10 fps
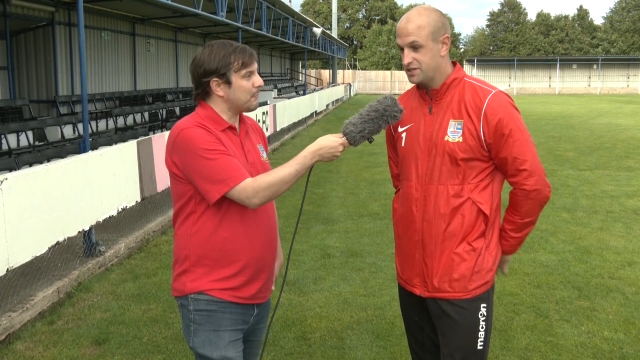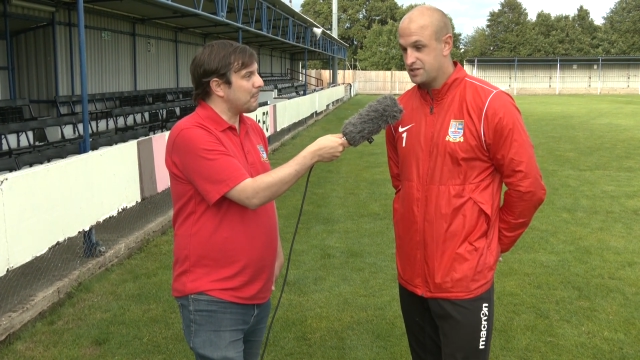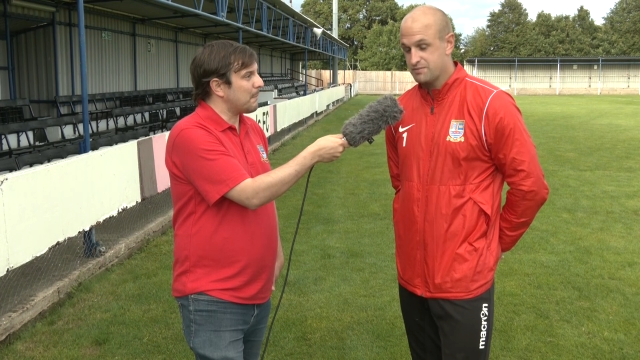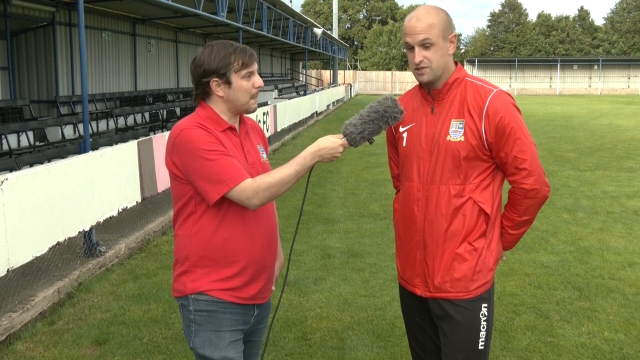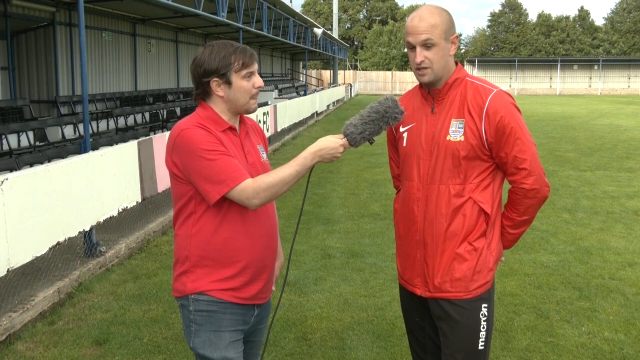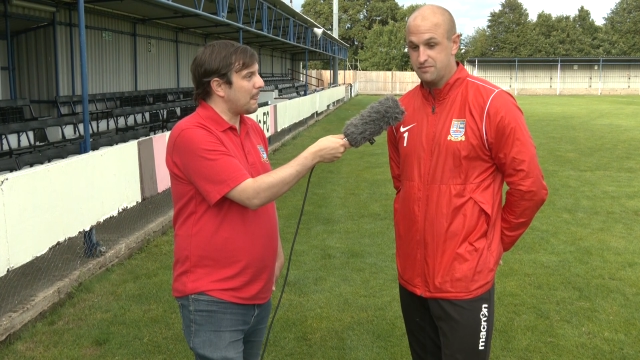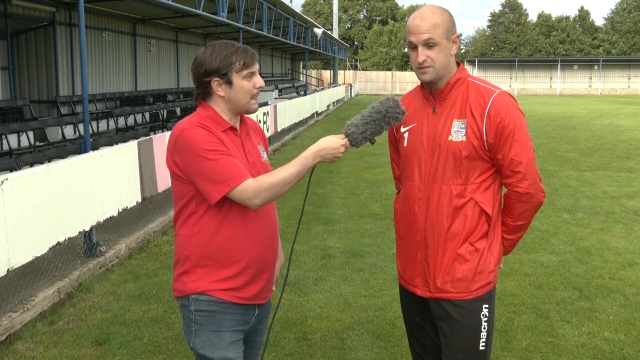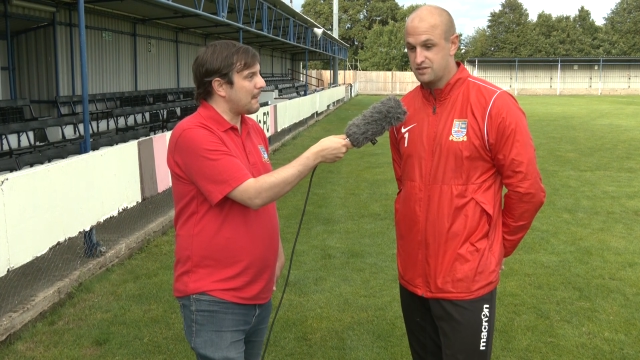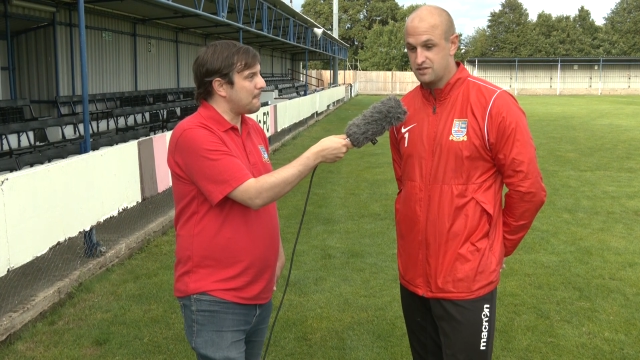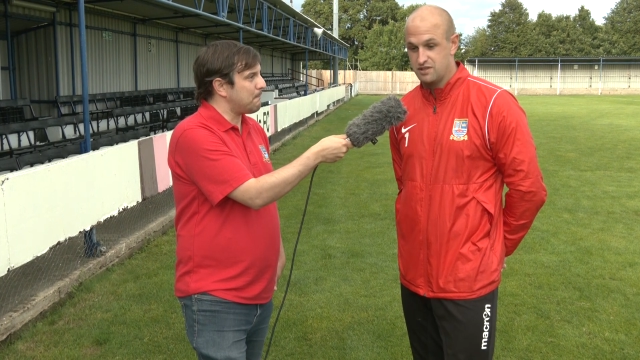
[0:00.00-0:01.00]
Speaker 1: it.
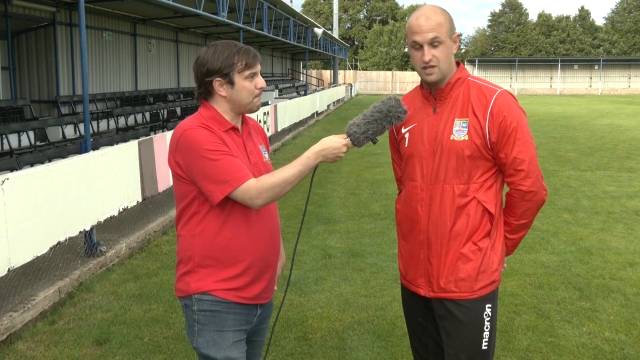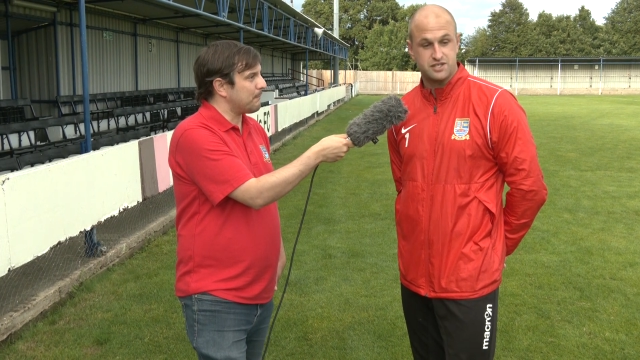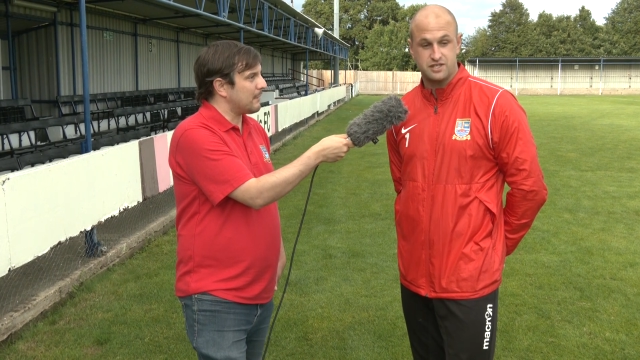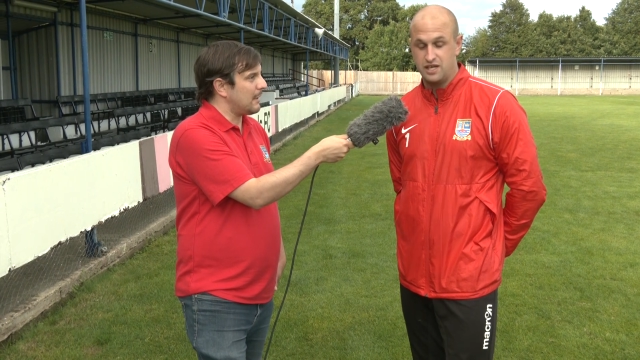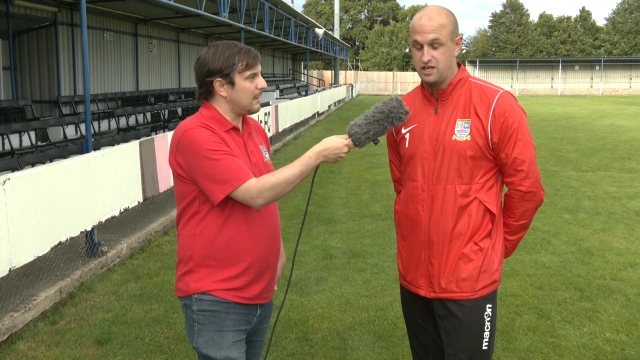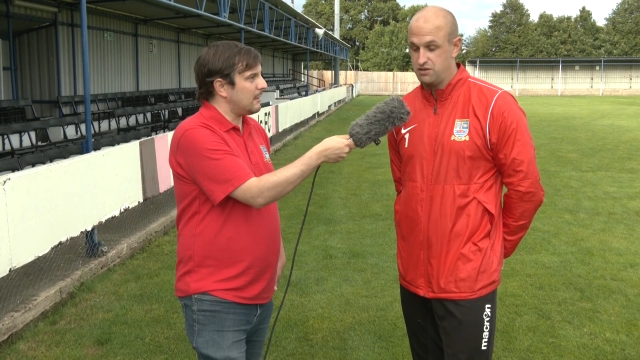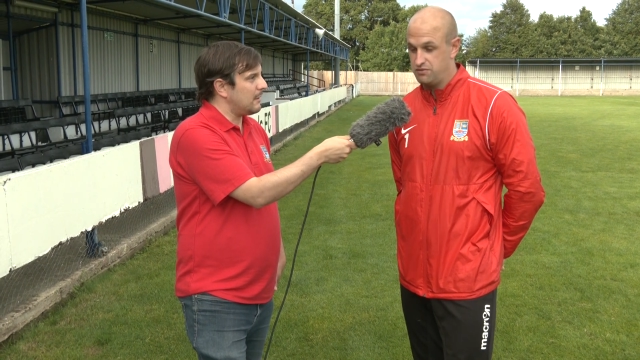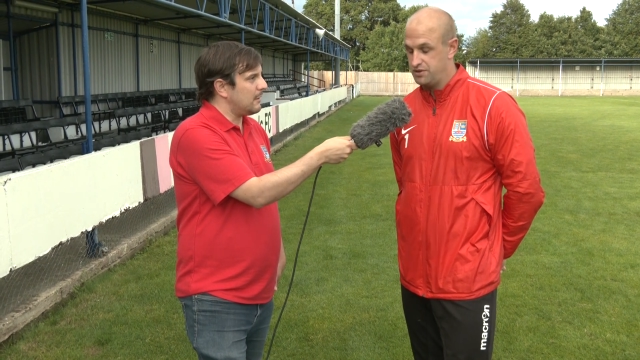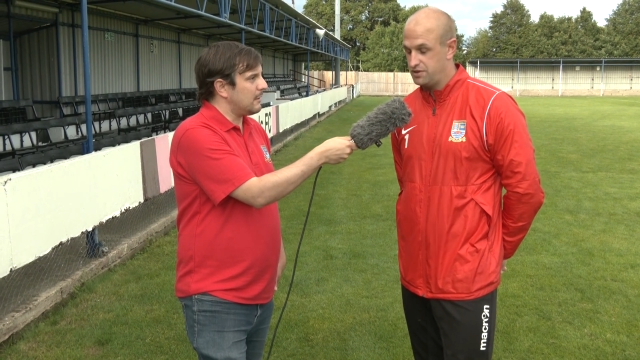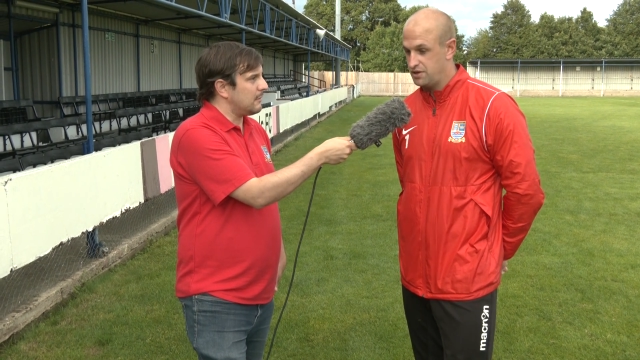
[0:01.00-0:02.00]
Sometimes, like today, you,
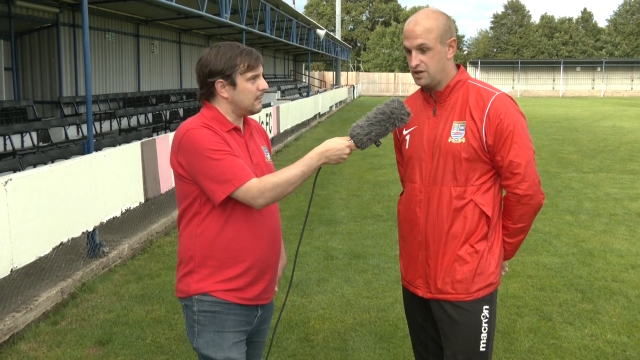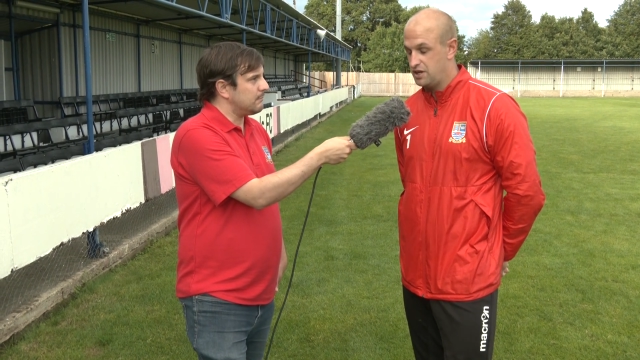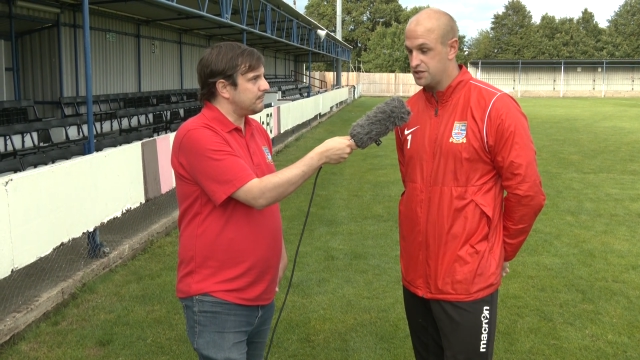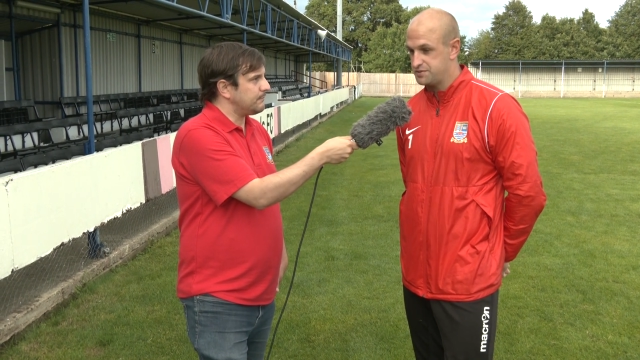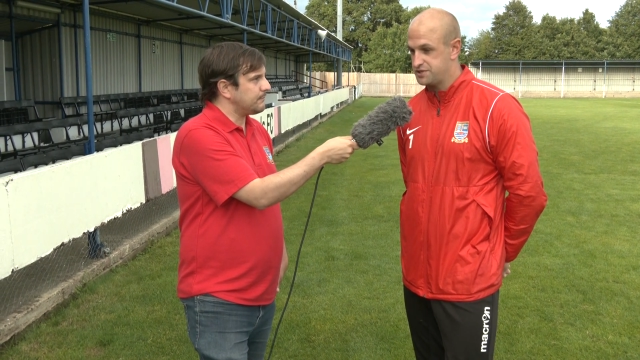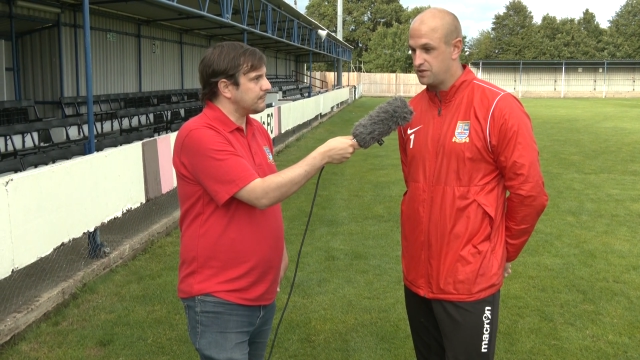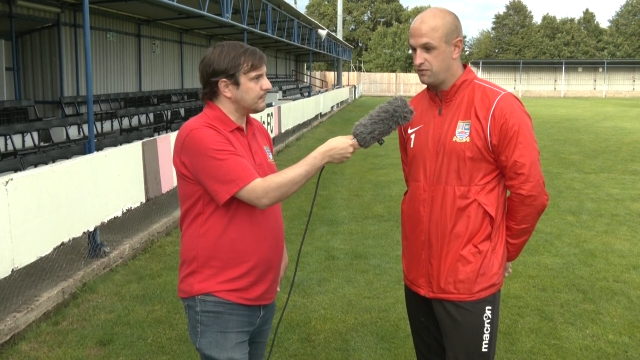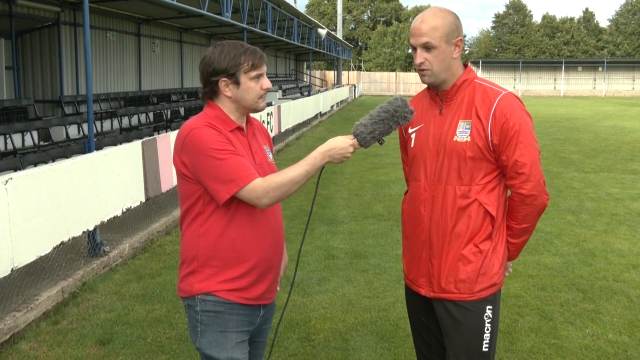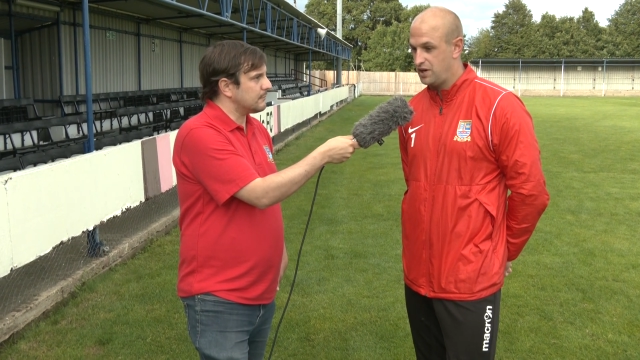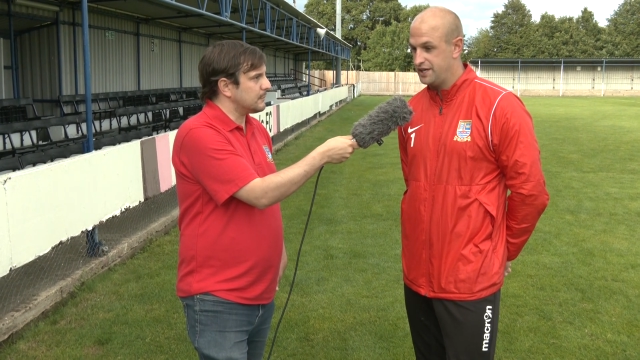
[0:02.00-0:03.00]
I ask
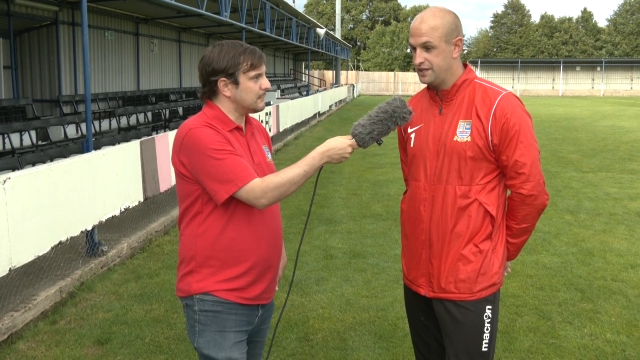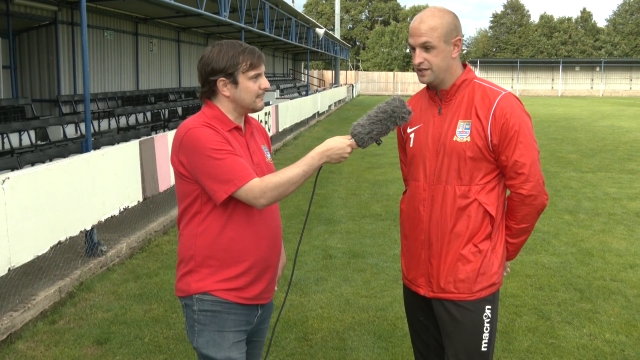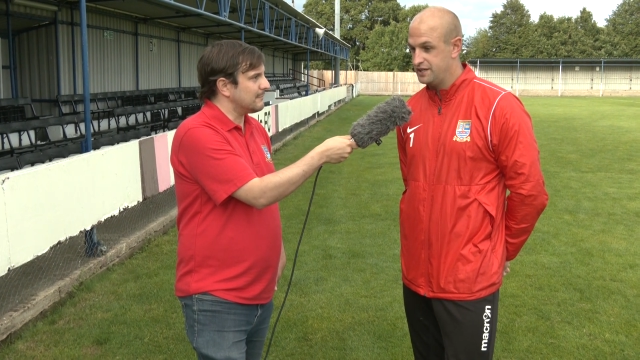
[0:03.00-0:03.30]
myself why.